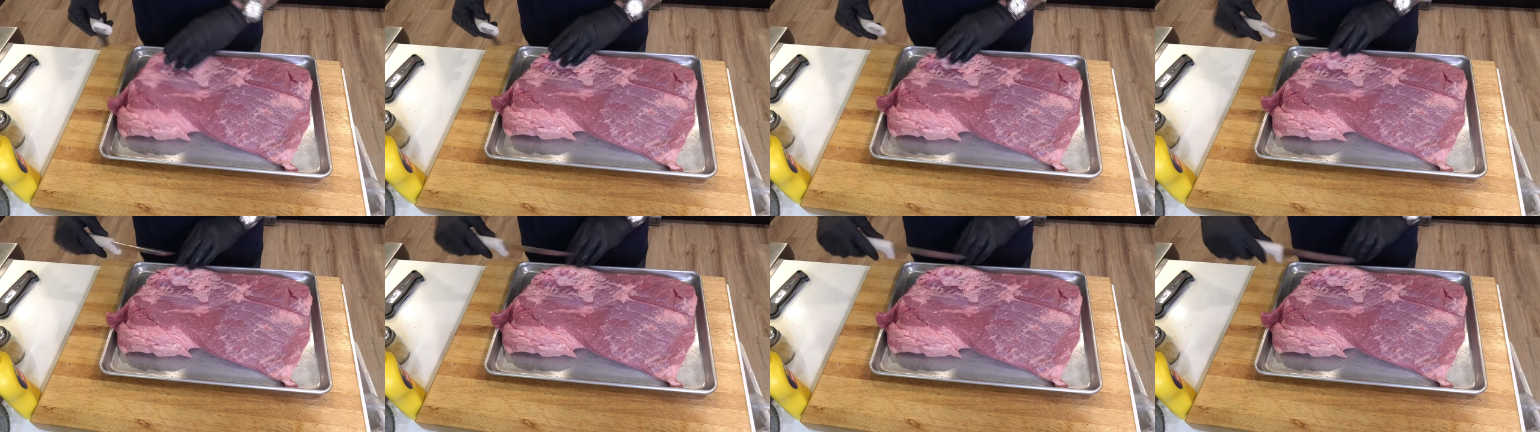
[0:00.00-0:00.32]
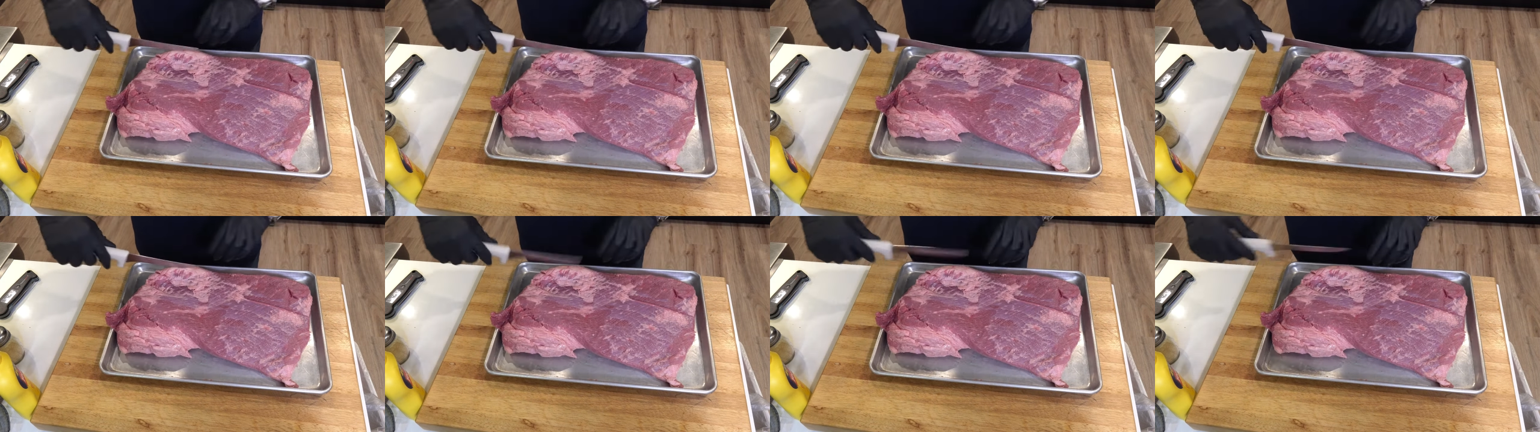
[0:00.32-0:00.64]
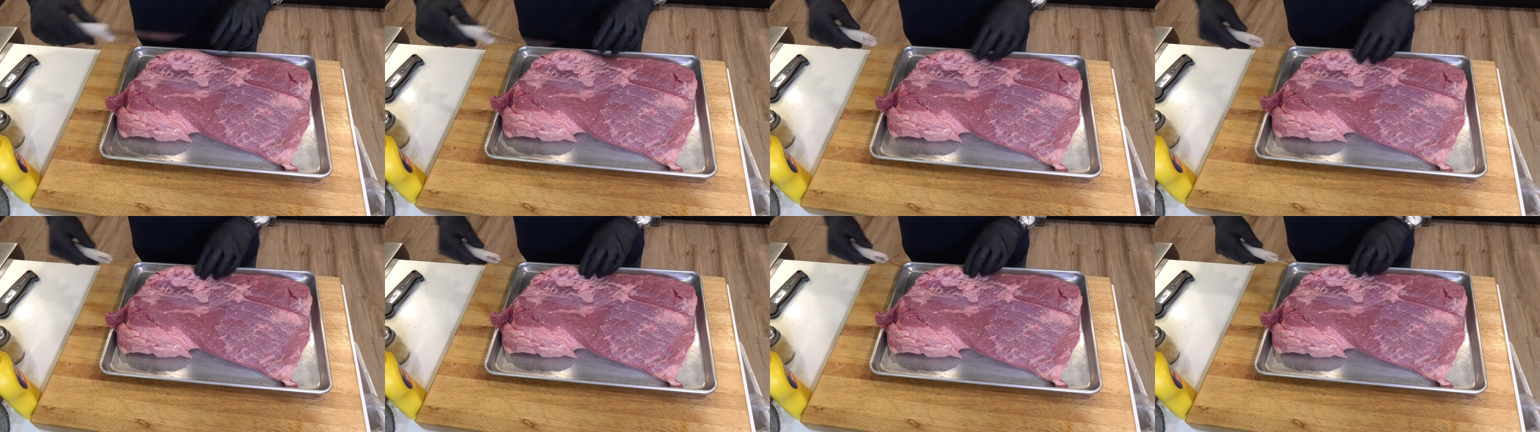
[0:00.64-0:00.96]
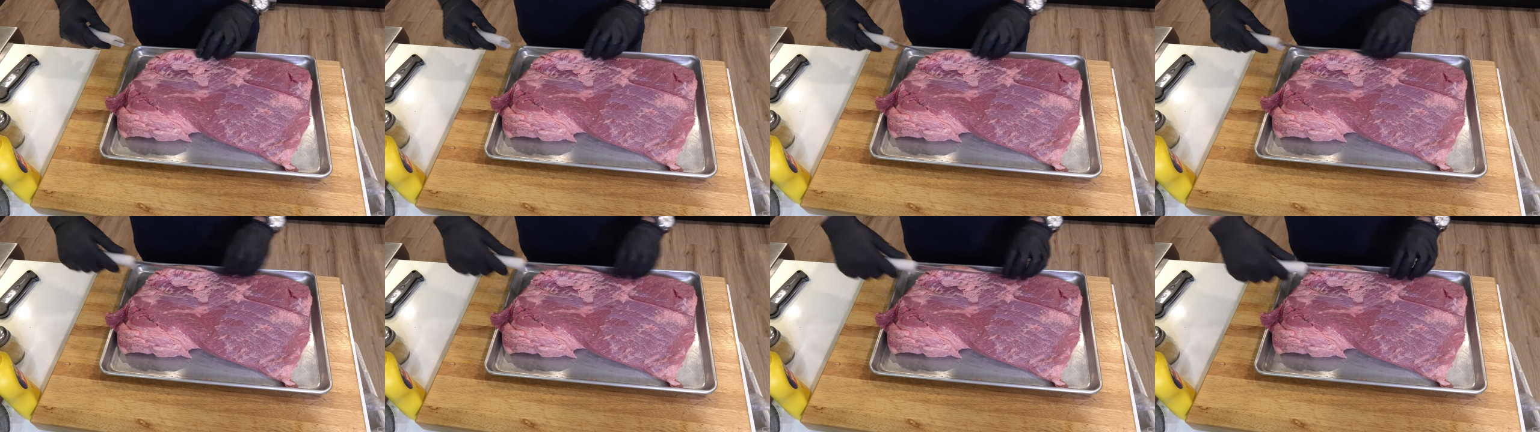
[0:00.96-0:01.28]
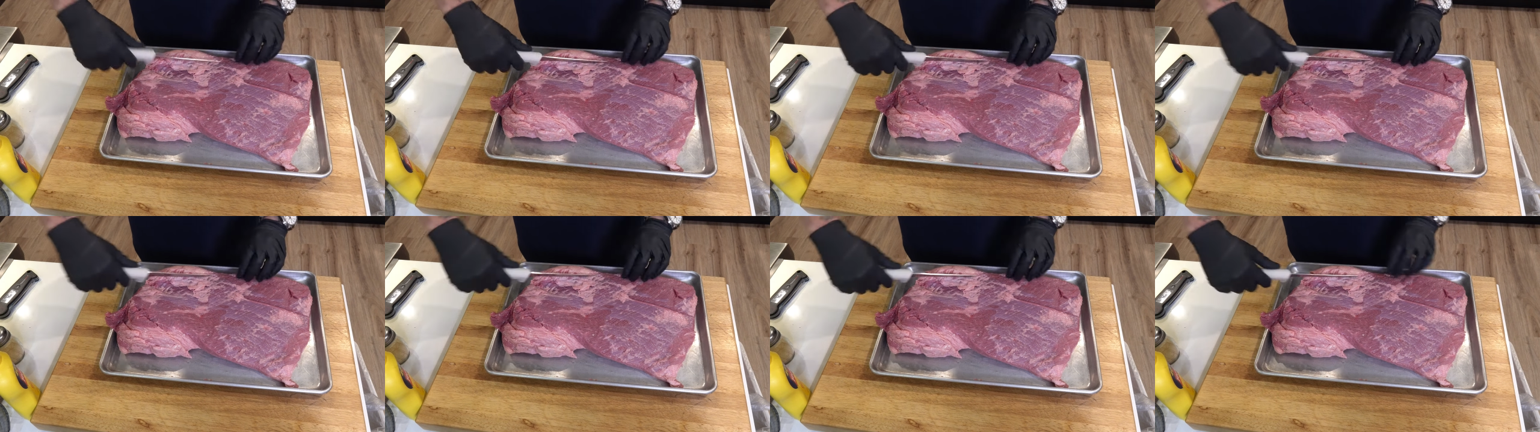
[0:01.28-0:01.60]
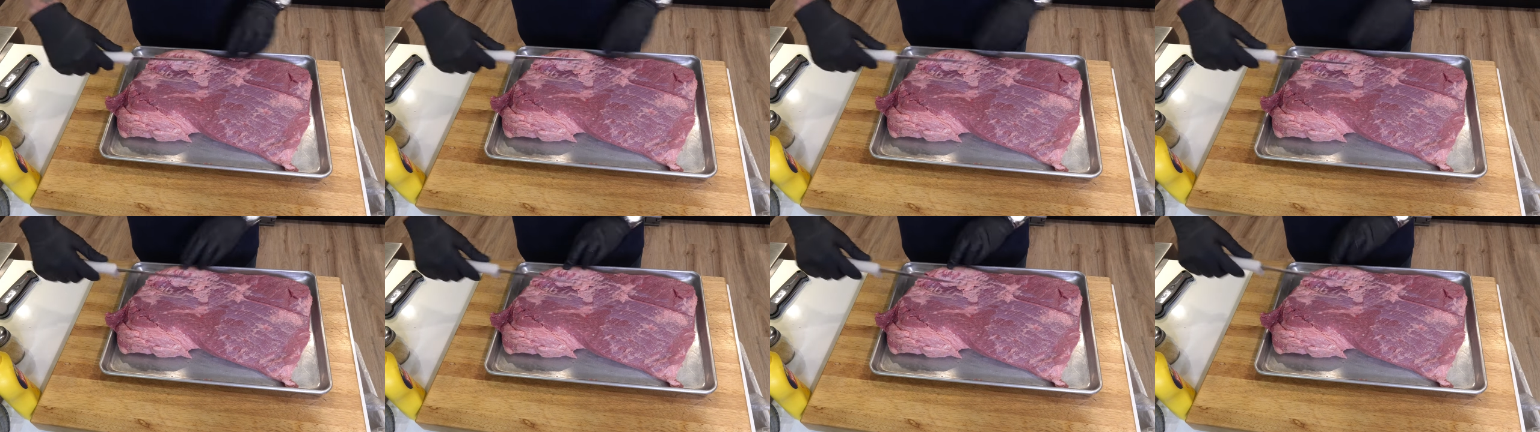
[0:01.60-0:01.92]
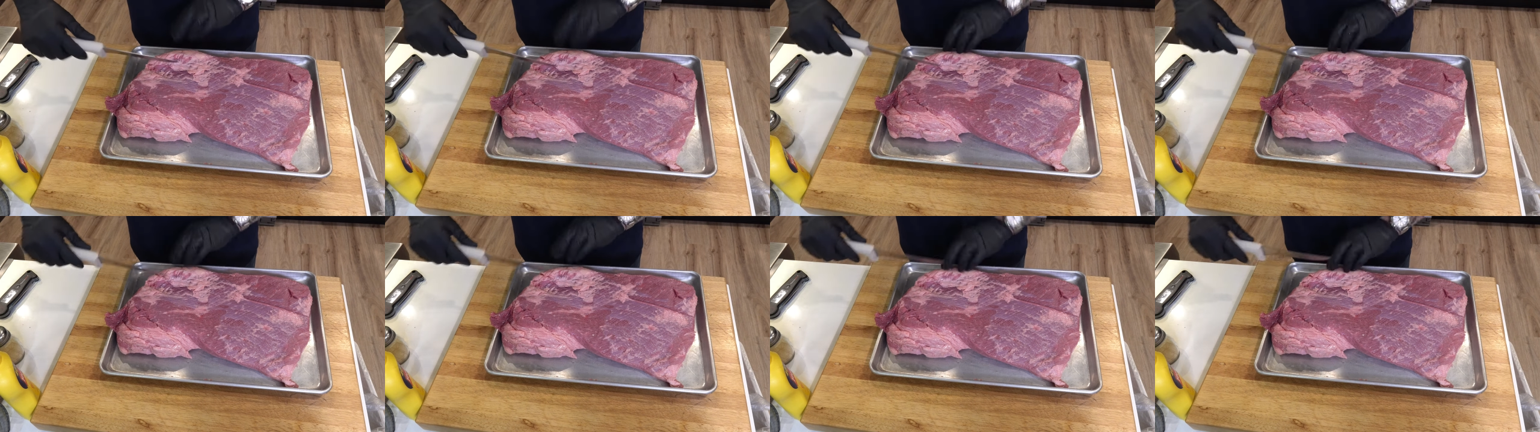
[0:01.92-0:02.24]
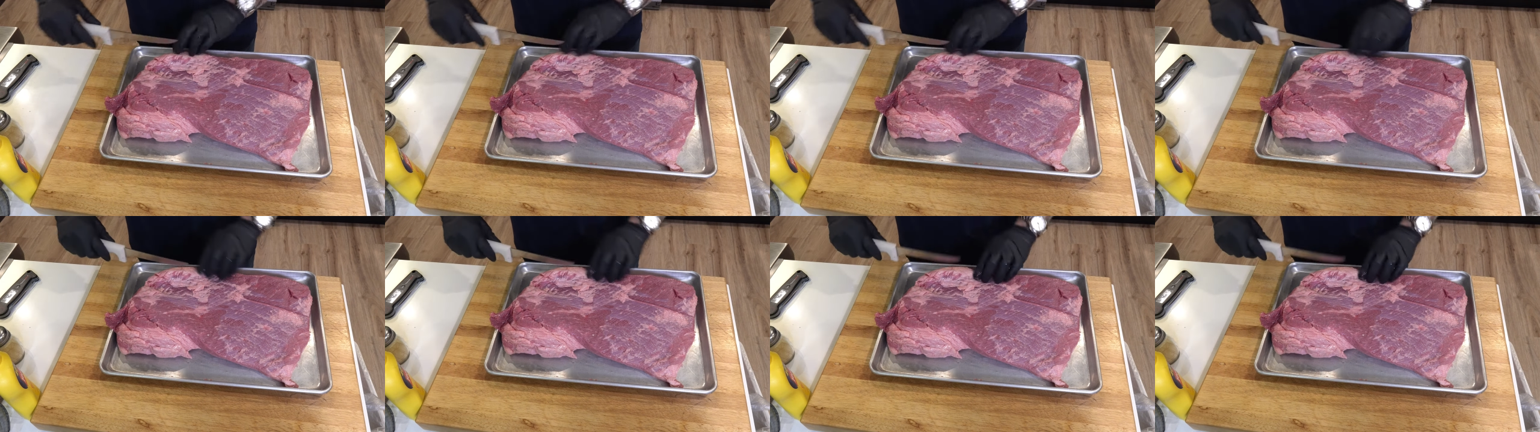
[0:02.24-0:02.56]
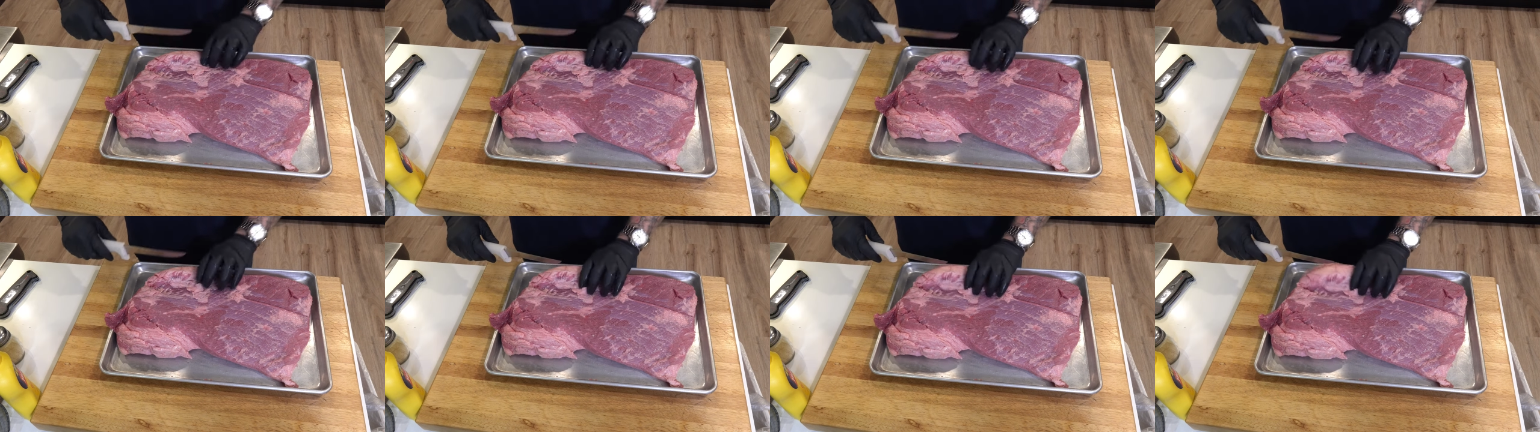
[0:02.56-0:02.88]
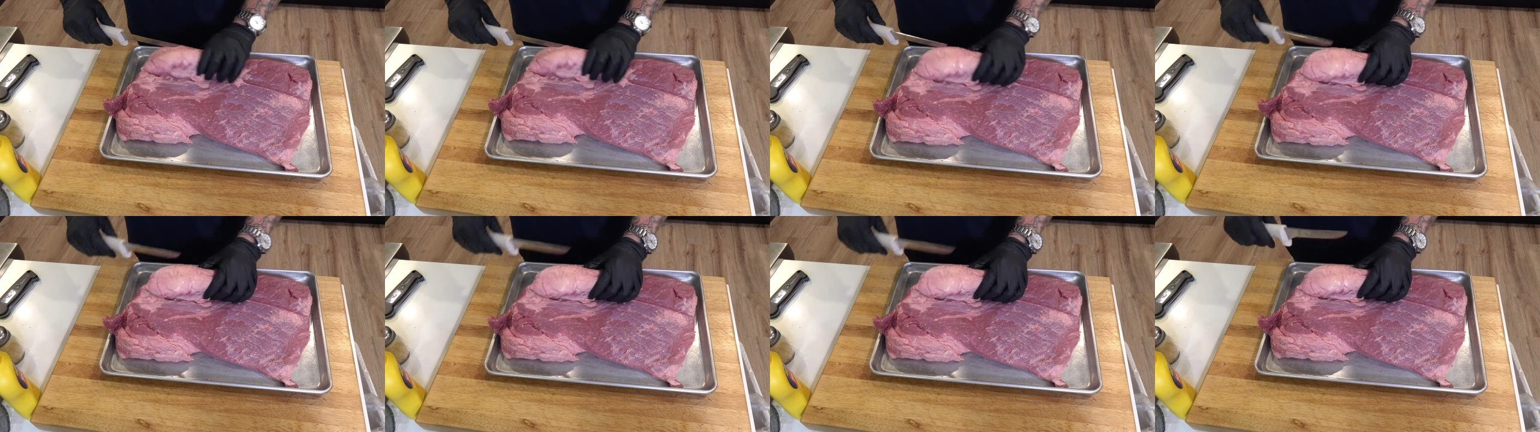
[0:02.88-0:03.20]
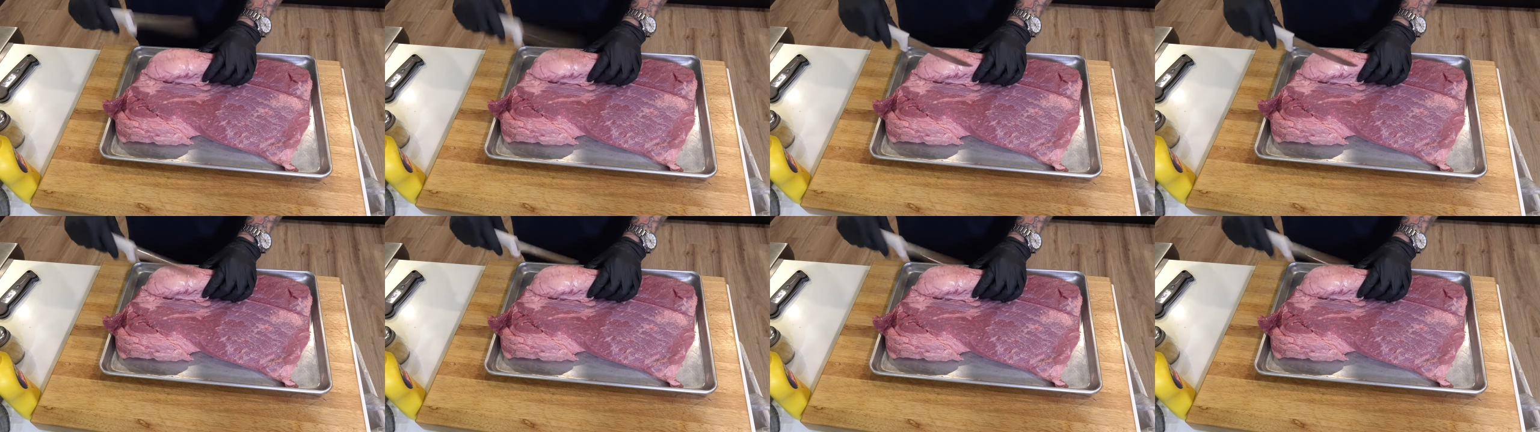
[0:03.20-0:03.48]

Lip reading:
Nobody's mouth can be seen.